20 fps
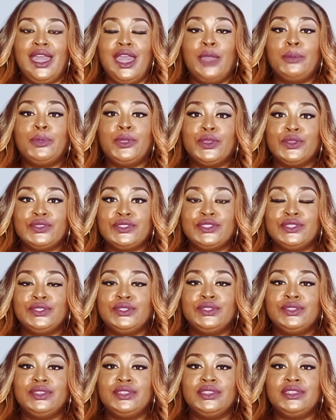a
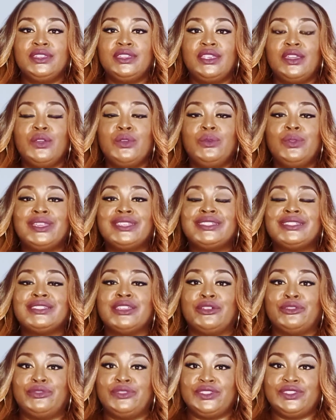person who is
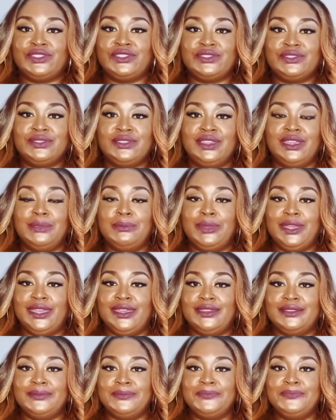selfish in
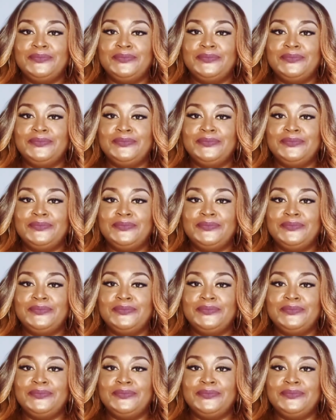bed,